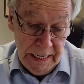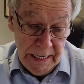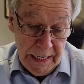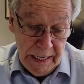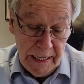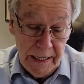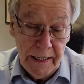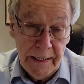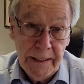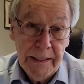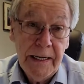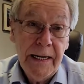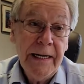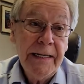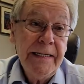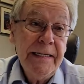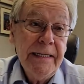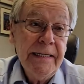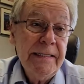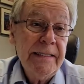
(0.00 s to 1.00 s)
Uh, I
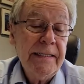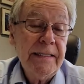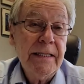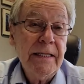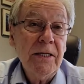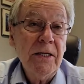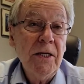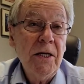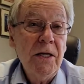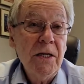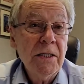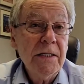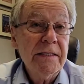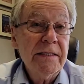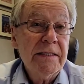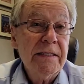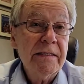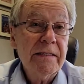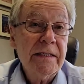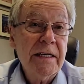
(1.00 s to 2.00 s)
guess the
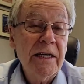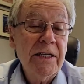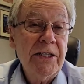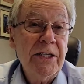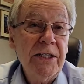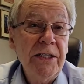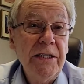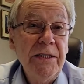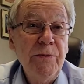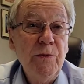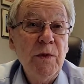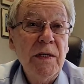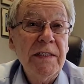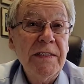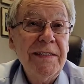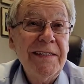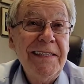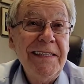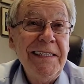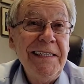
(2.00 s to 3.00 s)
longest discussion
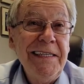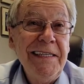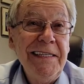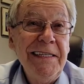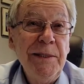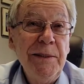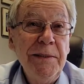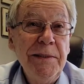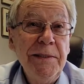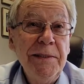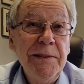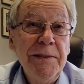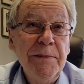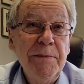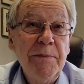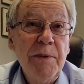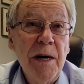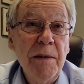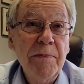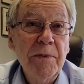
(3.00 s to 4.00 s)
was the
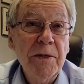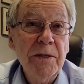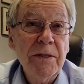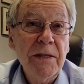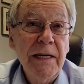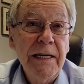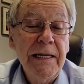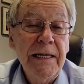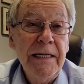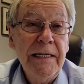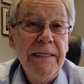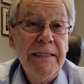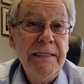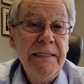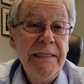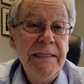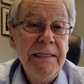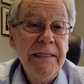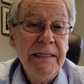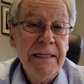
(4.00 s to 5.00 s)
Poplar
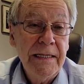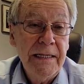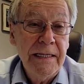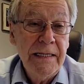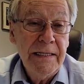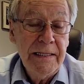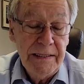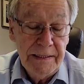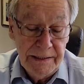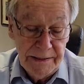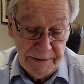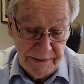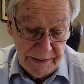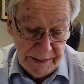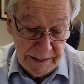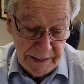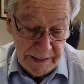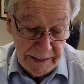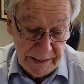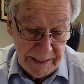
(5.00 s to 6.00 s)
Glade, uh,
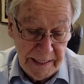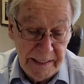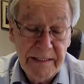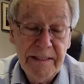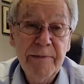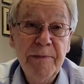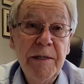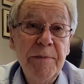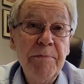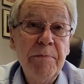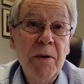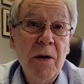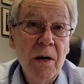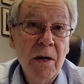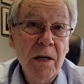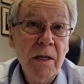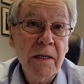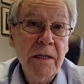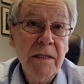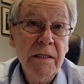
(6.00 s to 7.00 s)
the Kinsmen
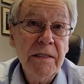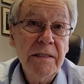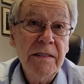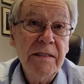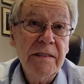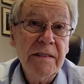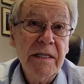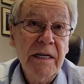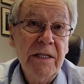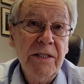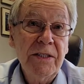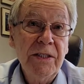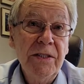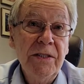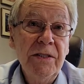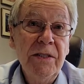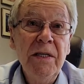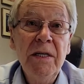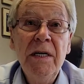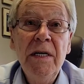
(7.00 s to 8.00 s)
Park
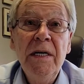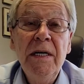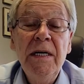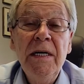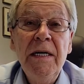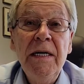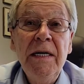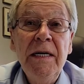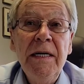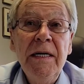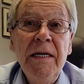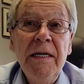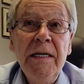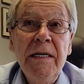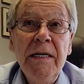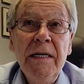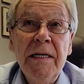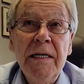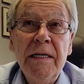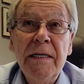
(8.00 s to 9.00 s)
discussion.
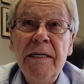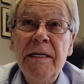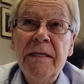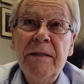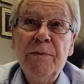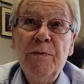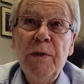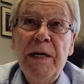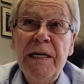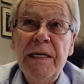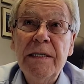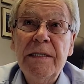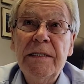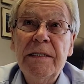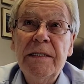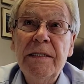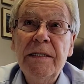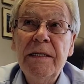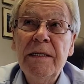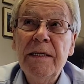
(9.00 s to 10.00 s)
It
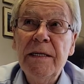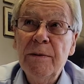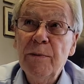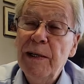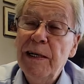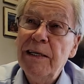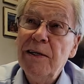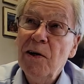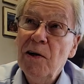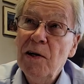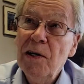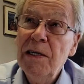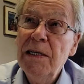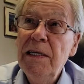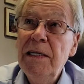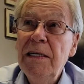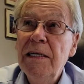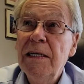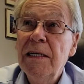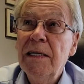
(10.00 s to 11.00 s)
went, it went
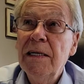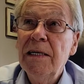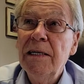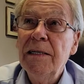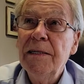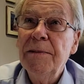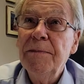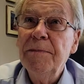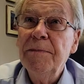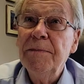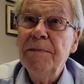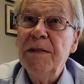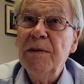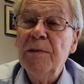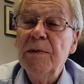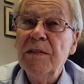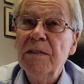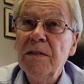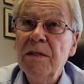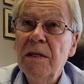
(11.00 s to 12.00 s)
on. Um, there
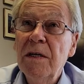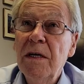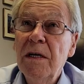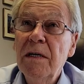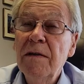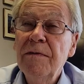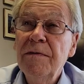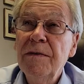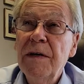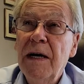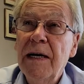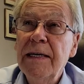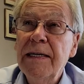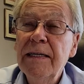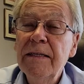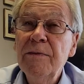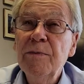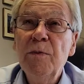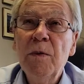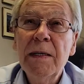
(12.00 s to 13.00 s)
was a lot of, I
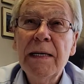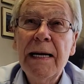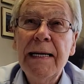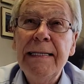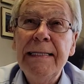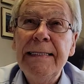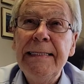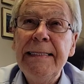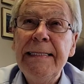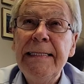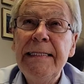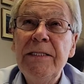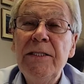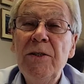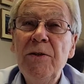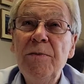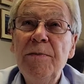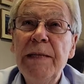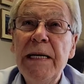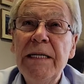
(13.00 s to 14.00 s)
guess what I need
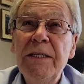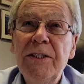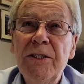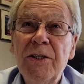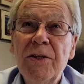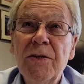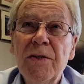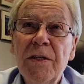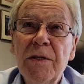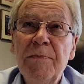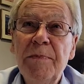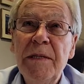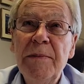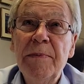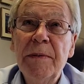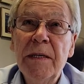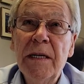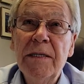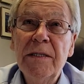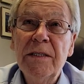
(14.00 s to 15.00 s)
to make sure that
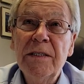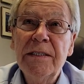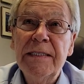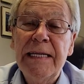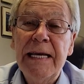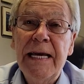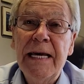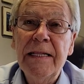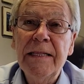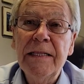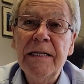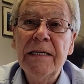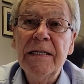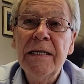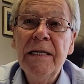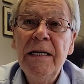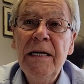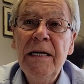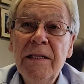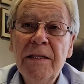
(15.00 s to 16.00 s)
people understand that
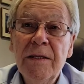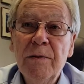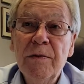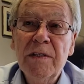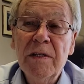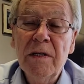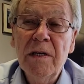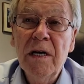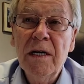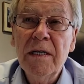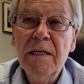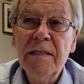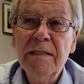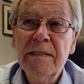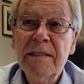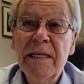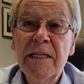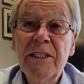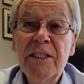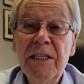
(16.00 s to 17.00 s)
there was a lot of
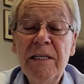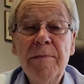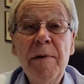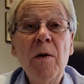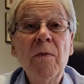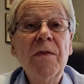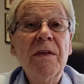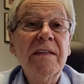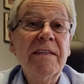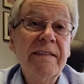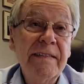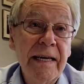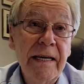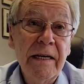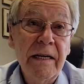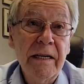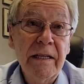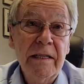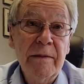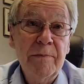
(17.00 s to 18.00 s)
discussion about the
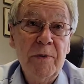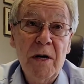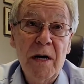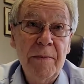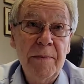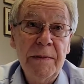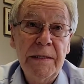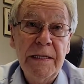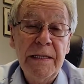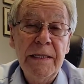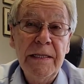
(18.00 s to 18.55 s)
sale of the property.